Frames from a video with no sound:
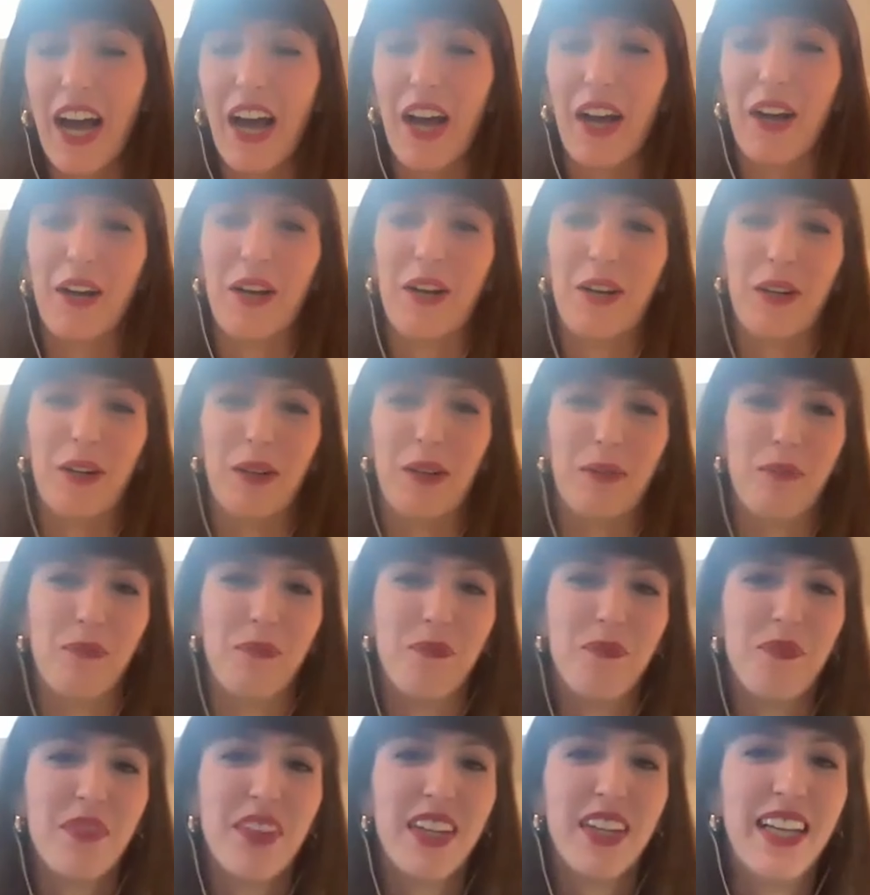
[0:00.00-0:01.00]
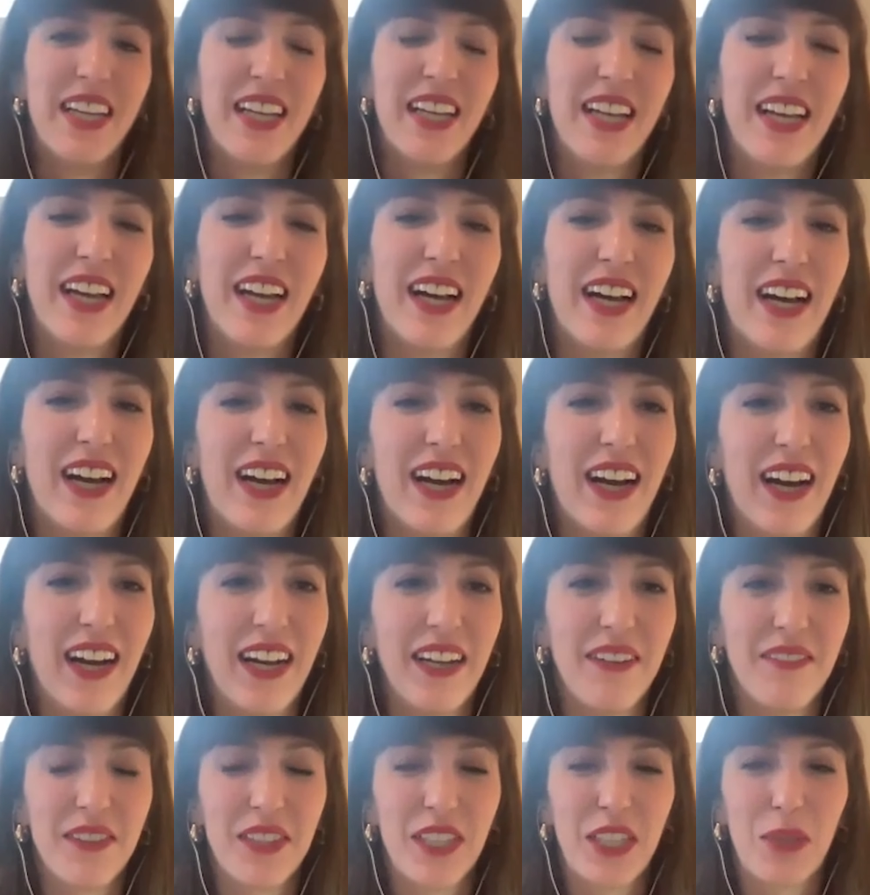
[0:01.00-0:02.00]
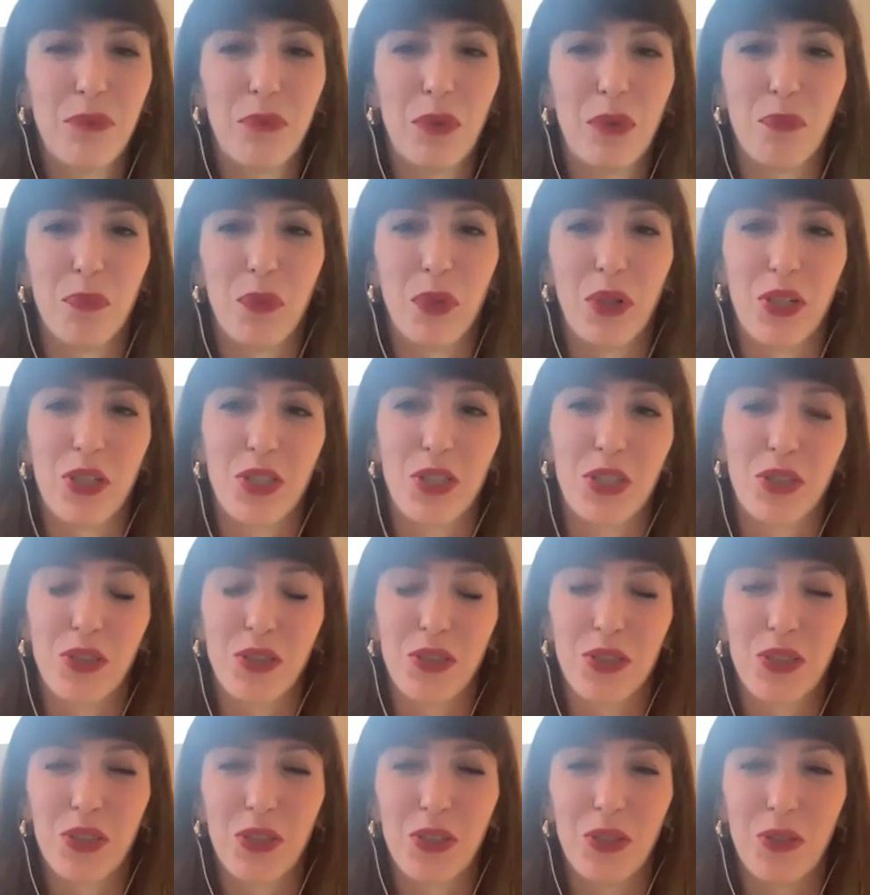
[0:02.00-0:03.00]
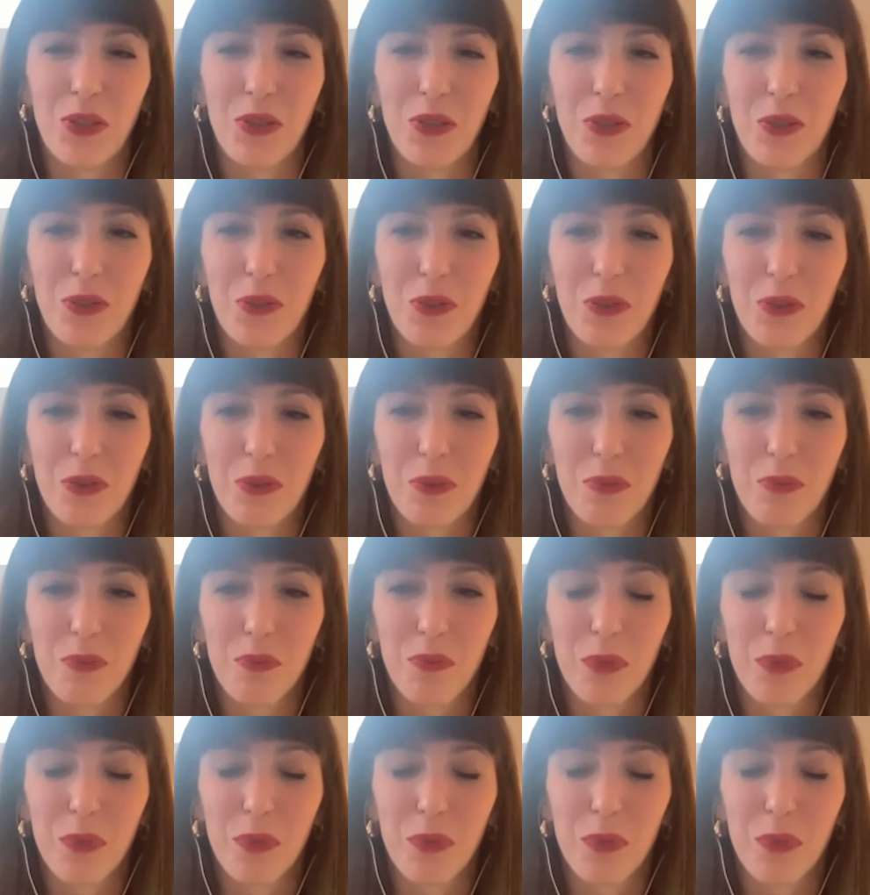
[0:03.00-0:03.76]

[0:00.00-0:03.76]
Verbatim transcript: um, I'm a little bit partial to